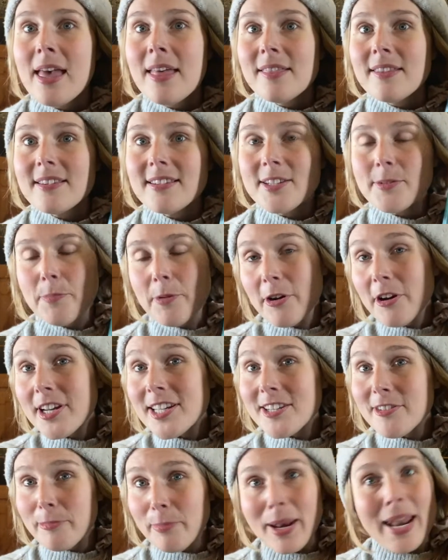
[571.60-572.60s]
The
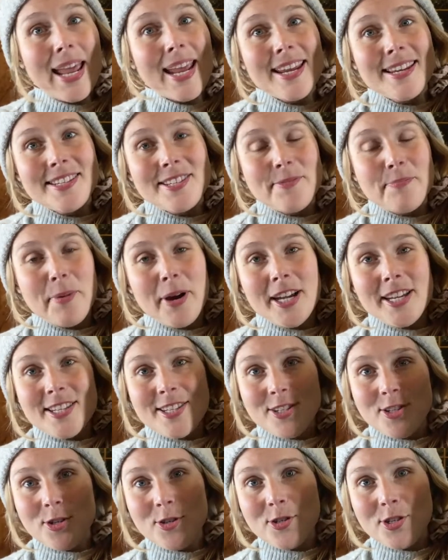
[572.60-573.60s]
Spirit of Place by
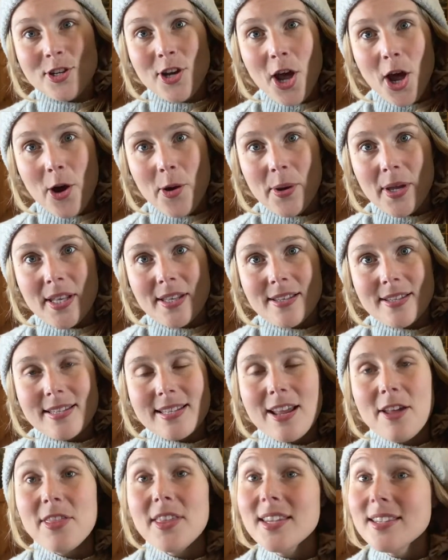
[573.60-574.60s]
Susan Owens.
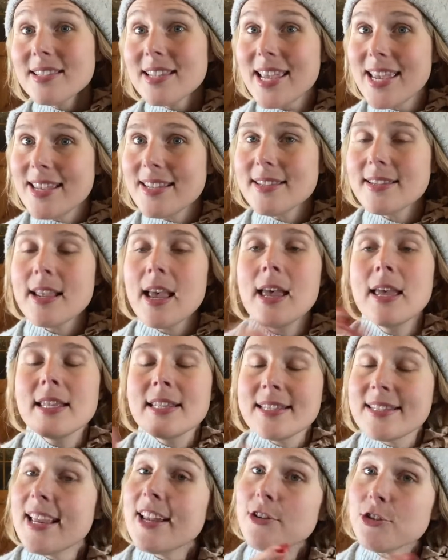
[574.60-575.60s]
Now this is
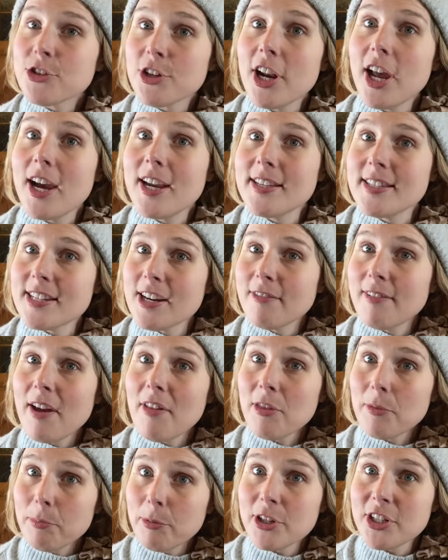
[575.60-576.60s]
centralised
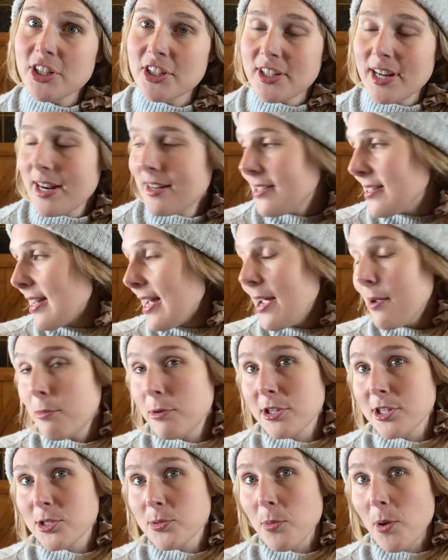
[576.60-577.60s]
around the British landscape,
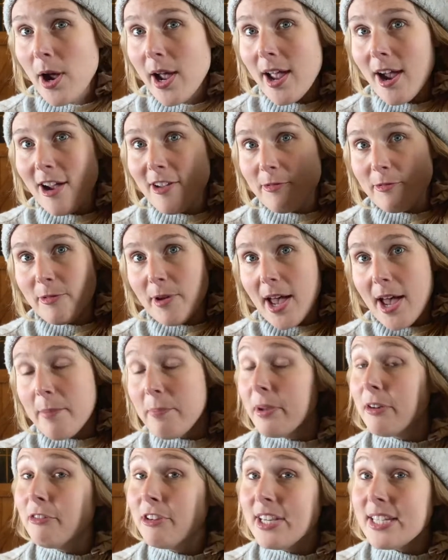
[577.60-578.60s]
which is why I've
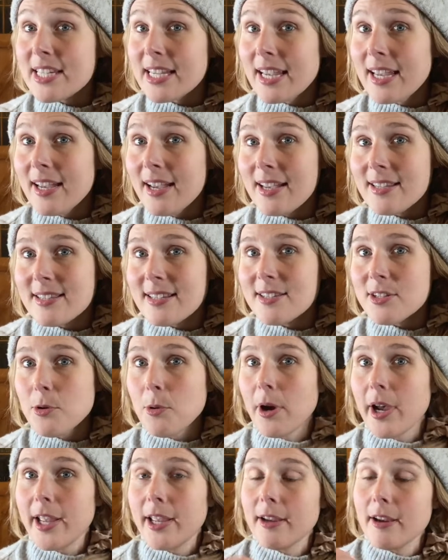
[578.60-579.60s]
been reading it, as it's
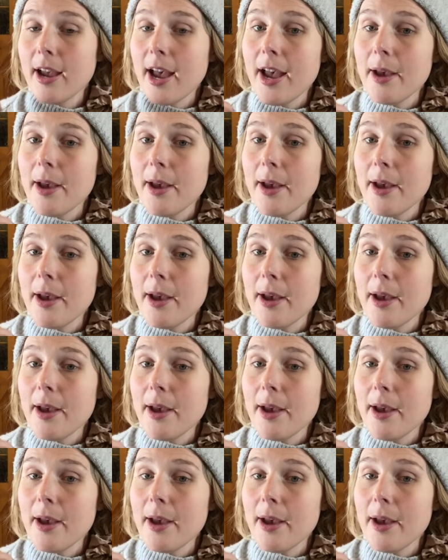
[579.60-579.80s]
quite